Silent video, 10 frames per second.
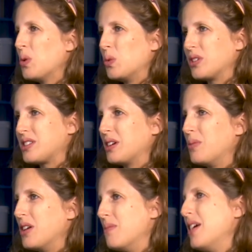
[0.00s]
will still
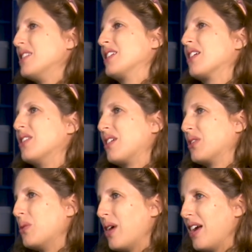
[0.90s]
be amazing
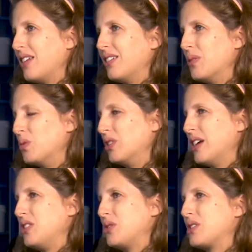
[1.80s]
along the way, and will
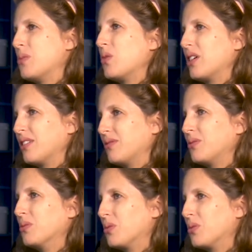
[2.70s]
land you somewhere